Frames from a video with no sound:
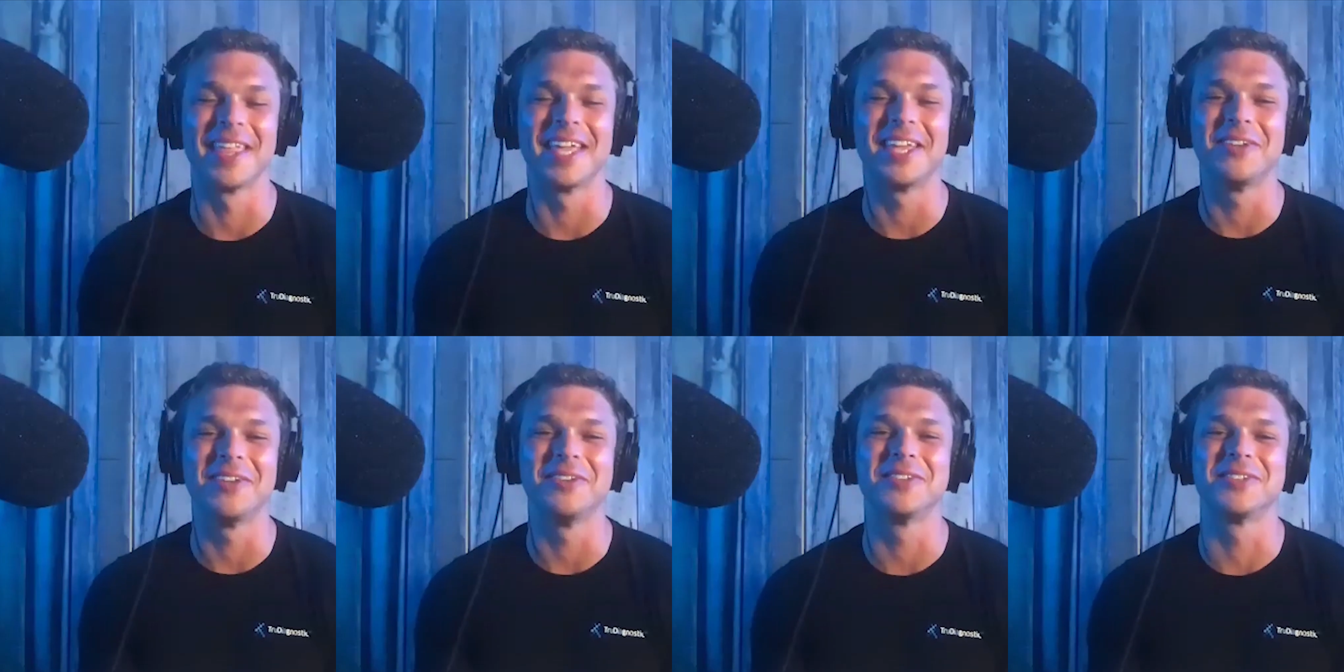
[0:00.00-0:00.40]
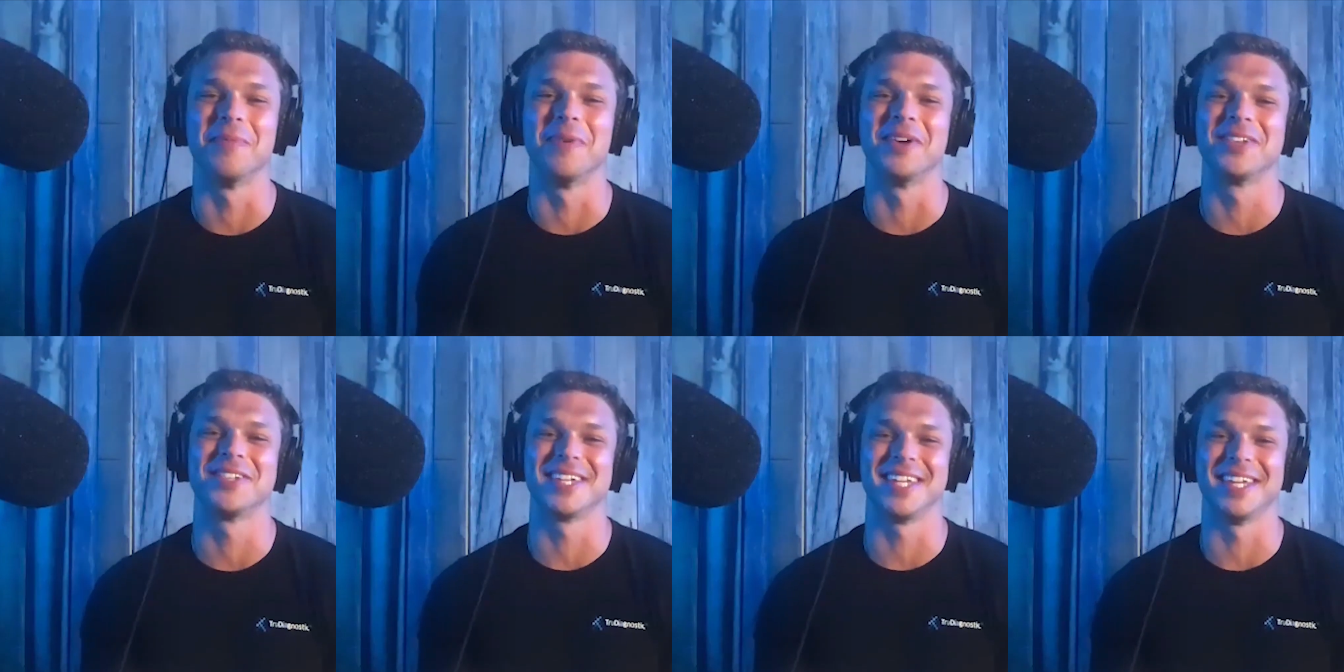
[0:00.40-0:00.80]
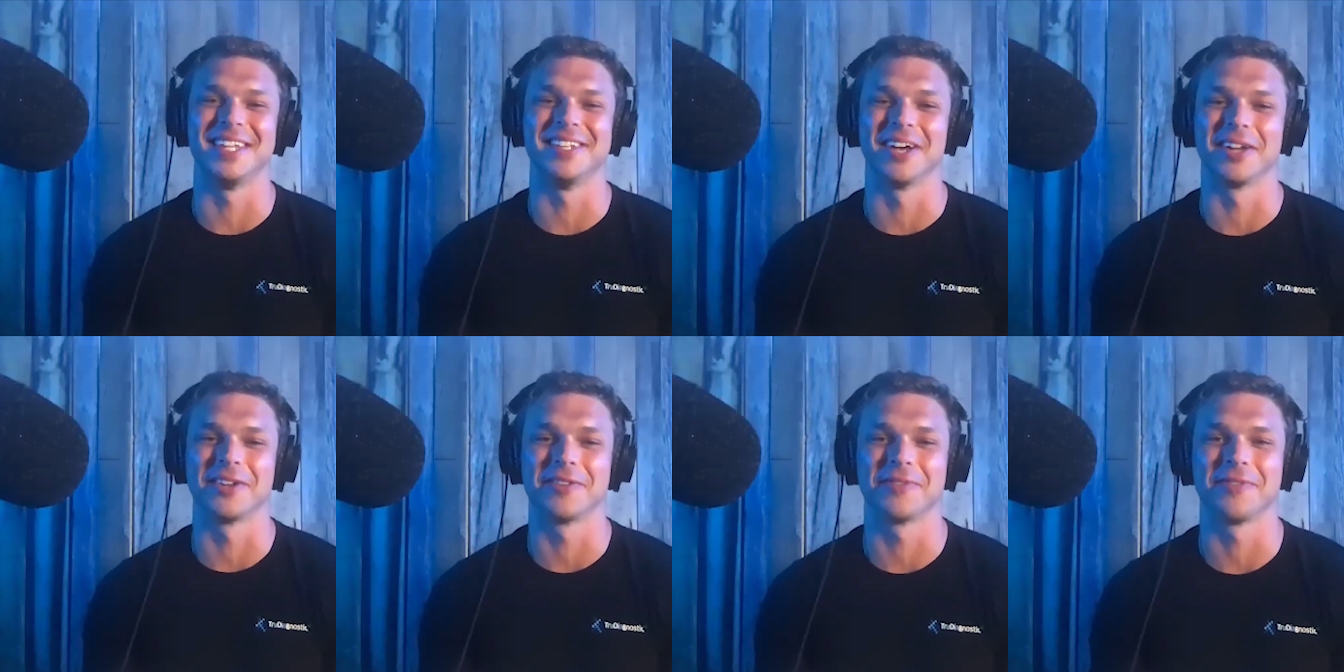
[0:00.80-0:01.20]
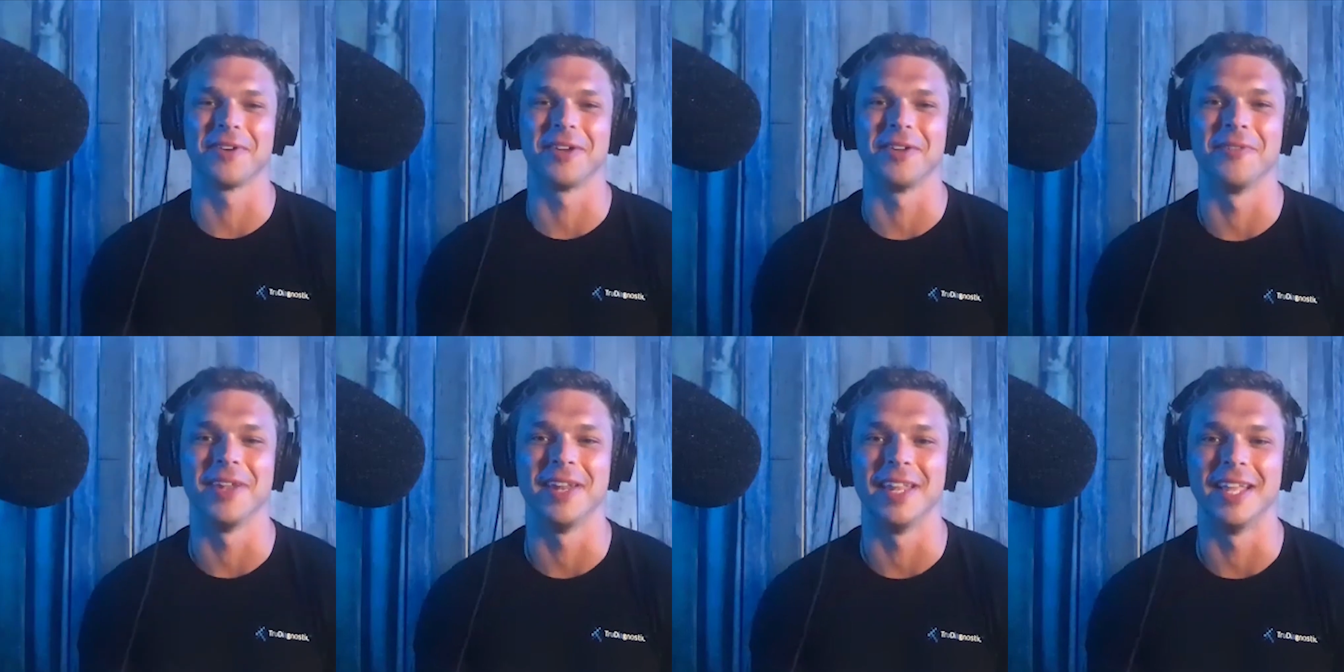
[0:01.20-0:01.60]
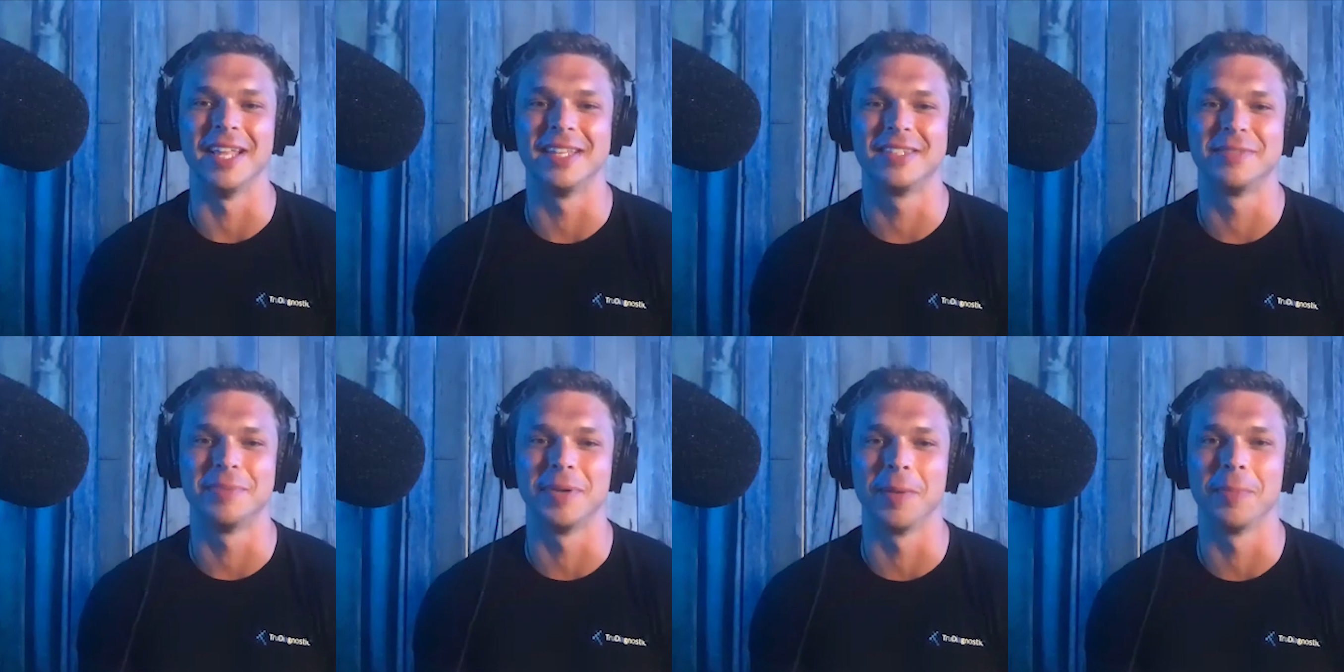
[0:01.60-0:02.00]
you so much again, Dr. Fradin-Read.
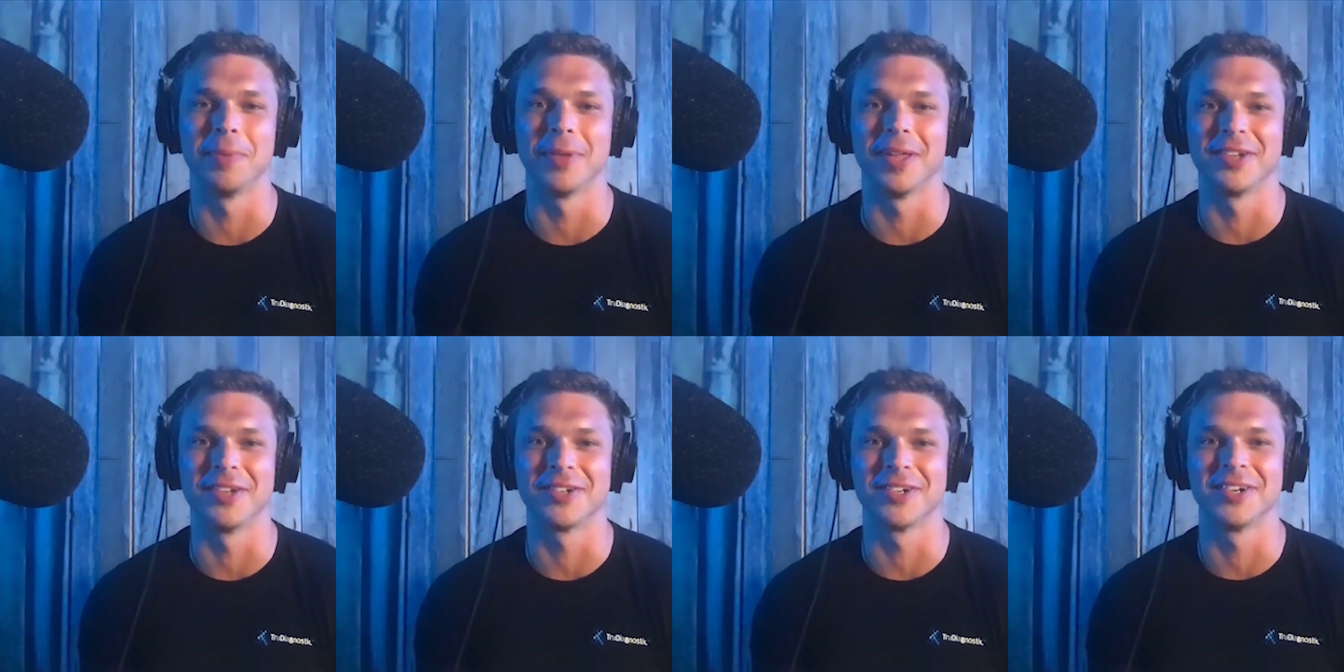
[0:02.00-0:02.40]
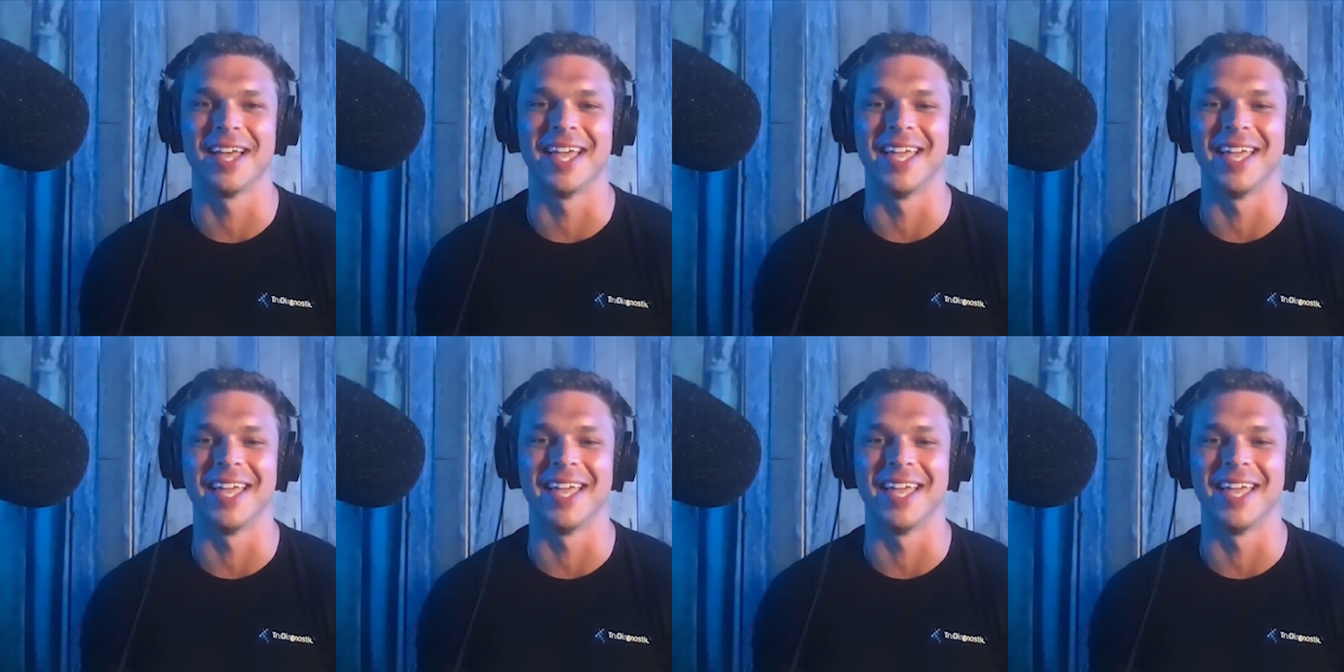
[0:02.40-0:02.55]
It's been a pleasure,